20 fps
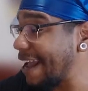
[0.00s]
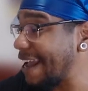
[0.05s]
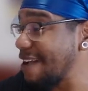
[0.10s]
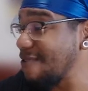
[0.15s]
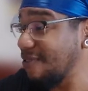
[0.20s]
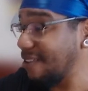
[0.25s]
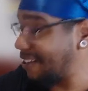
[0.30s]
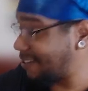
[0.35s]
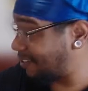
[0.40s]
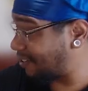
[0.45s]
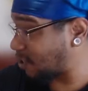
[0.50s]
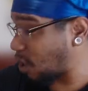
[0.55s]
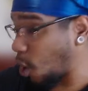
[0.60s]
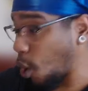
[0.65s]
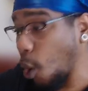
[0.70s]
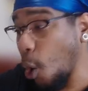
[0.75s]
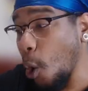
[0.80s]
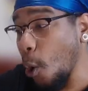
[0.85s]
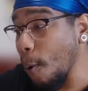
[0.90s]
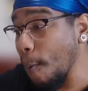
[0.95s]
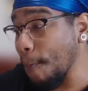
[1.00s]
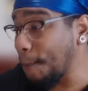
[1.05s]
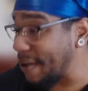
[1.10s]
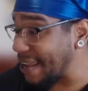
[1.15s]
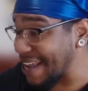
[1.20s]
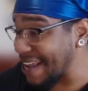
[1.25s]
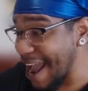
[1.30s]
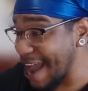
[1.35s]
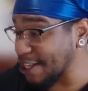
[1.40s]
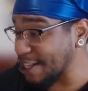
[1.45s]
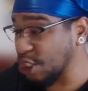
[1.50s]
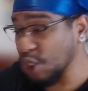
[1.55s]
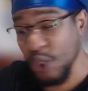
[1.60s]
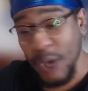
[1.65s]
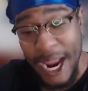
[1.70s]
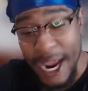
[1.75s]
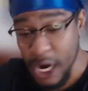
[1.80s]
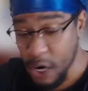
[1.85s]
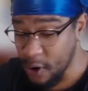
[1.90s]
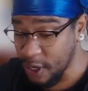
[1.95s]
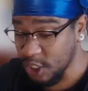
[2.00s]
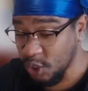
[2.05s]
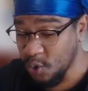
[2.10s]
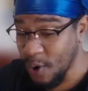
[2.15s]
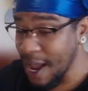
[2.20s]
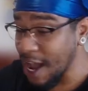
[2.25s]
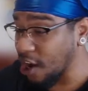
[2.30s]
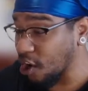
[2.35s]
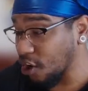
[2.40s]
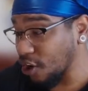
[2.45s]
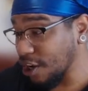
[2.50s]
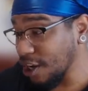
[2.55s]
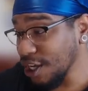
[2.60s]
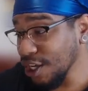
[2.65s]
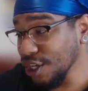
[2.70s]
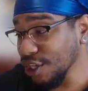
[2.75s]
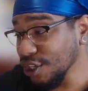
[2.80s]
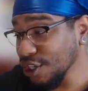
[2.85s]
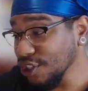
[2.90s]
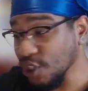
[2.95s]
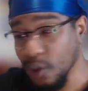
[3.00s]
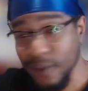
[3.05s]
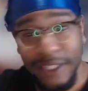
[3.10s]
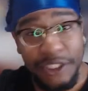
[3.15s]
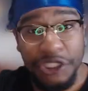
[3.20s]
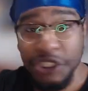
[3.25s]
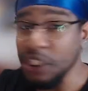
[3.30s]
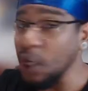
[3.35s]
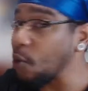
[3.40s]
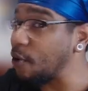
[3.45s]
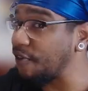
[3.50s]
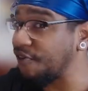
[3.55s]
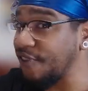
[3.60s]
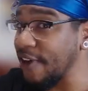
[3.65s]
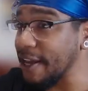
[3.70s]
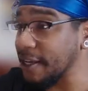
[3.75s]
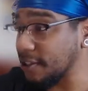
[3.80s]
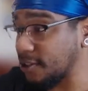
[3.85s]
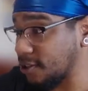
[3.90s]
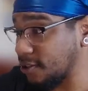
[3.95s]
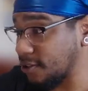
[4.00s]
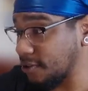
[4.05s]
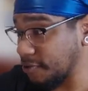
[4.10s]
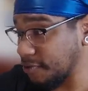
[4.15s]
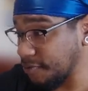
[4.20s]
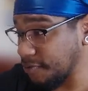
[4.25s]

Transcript: he releases a whole big ass crater as well. So they're showing face.